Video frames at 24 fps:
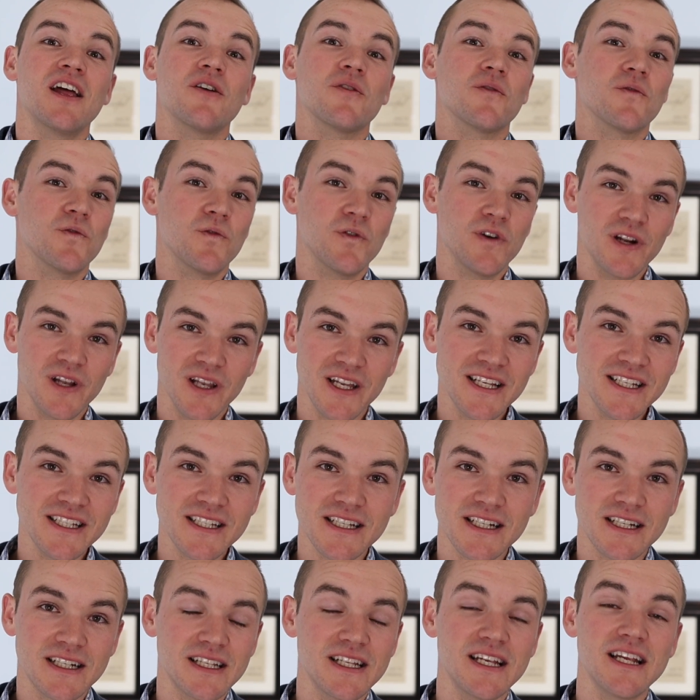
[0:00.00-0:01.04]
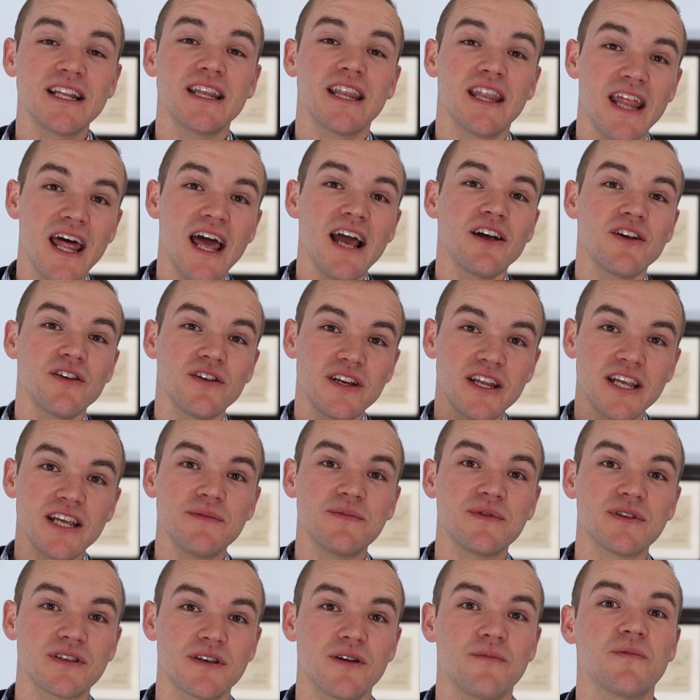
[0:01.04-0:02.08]
realistically, that could
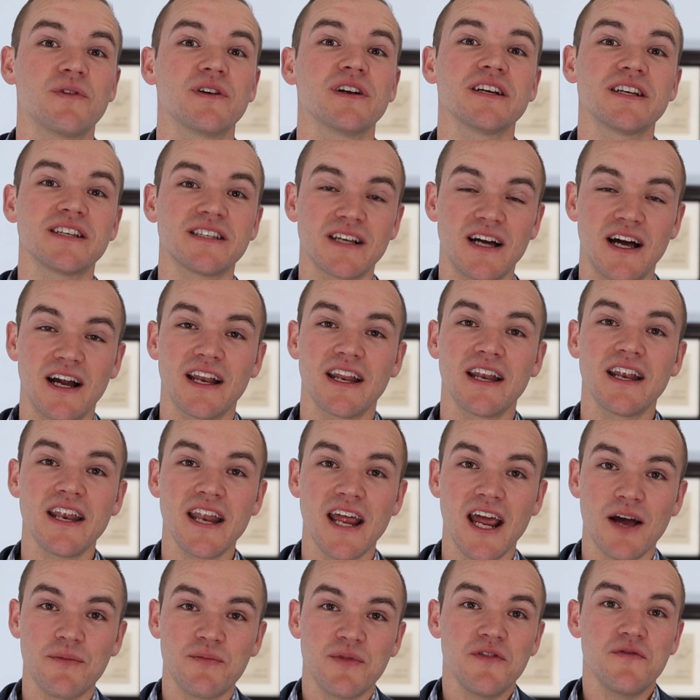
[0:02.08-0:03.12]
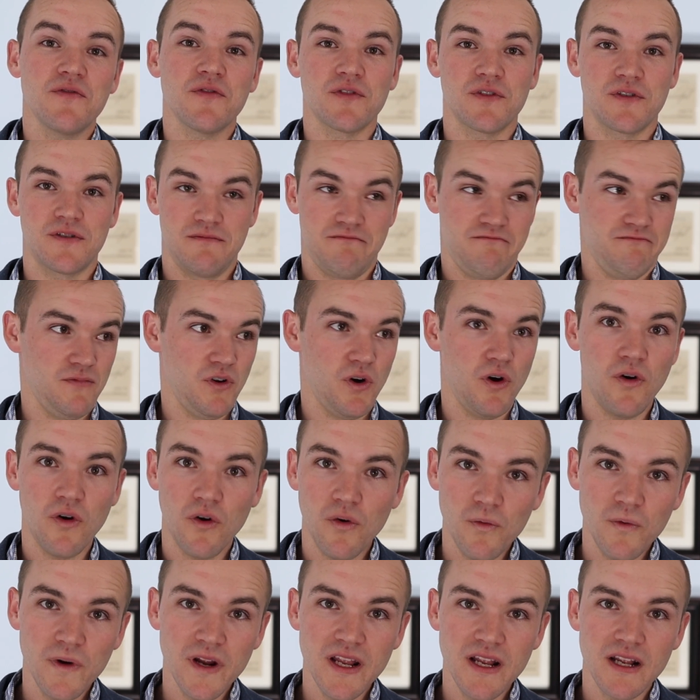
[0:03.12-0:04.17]
keep someone excited and happy for a
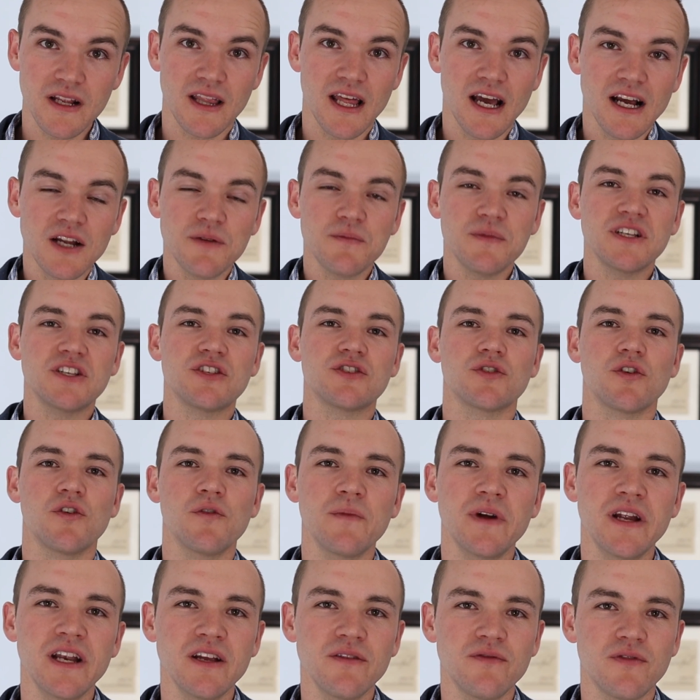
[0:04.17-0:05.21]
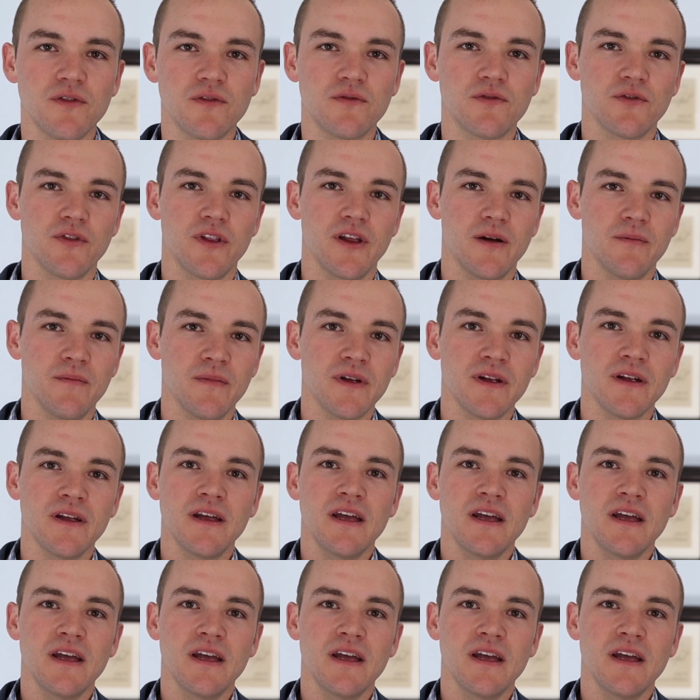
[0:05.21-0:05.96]
whole week. That could be so meaningful for them.